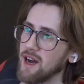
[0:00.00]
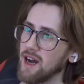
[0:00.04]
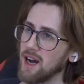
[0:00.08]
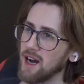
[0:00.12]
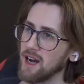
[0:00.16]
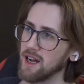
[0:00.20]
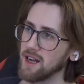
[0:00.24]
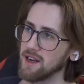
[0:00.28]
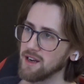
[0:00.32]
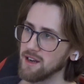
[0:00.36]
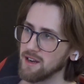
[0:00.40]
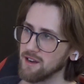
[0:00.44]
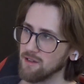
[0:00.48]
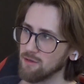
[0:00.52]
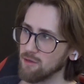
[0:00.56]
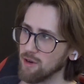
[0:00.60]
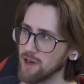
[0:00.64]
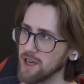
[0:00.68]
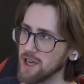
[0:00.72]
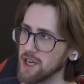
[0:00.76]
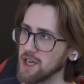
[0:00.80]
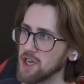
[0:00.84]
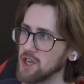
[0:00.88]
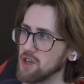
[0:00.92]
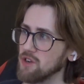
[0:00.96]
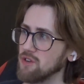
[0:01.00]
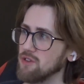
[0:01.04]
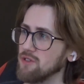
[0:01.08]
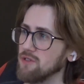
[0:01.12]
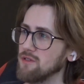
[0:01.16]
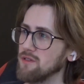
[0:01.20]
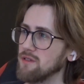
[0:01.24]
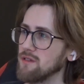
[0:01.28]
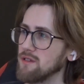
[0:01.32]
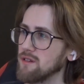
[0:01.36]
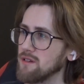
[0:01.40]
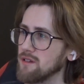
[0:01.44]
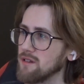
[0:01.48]
and Rachel.
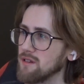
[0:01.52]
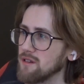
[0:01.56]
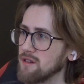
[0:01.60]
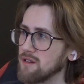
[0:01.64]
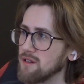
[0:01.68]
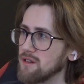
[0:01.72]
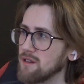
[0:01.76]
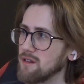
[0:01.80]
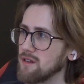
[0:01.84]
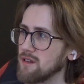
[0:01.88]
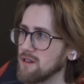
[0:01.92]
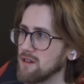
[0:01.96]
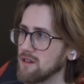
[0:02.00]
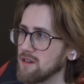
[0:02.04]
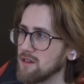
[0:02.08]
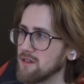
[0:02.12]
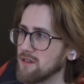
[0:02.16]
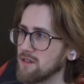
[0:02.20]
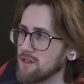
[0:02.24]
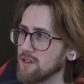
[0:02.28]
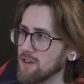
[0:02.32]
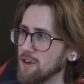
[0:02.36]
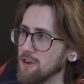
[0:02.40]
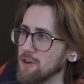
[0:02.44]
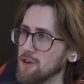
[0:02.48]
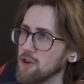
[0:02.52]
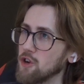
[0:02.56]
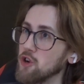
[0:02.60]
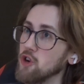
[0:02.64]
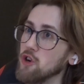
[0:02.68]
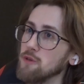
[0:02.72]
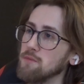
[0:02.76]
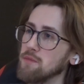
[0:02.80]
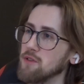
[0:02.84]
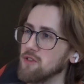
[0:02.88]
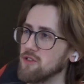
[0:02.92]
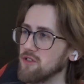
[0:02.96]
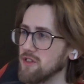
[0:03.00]
So
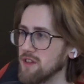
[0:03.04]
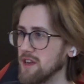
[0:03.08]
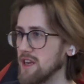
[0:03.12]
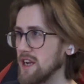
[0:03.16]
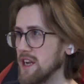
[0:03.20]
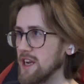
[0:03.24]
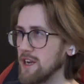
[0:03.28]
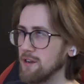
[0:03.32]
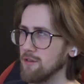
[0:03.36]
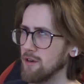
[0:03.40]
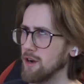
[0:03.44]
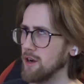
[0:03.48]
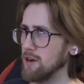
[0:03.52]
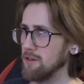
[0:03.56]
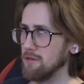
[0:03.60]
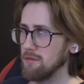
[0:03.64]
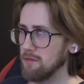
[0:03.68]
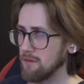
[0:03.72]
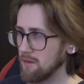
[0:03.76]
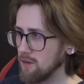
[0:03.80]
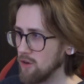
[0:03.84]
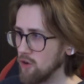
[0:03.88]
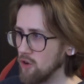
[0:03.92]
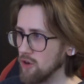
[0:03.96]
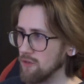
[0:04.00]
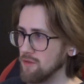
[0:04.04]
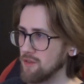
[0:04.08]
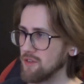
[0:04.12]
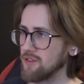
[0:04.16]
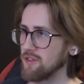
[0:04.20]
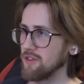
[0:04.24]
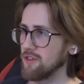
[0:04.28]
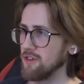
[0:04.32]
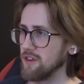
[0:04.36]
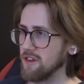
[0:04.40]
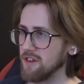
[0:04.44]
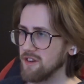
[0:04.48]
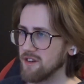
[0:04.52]
Cooper's the hero, all of a
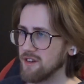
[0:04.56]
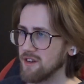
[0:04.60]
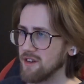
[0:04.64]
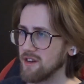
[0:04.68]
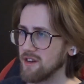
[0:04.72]
sudden.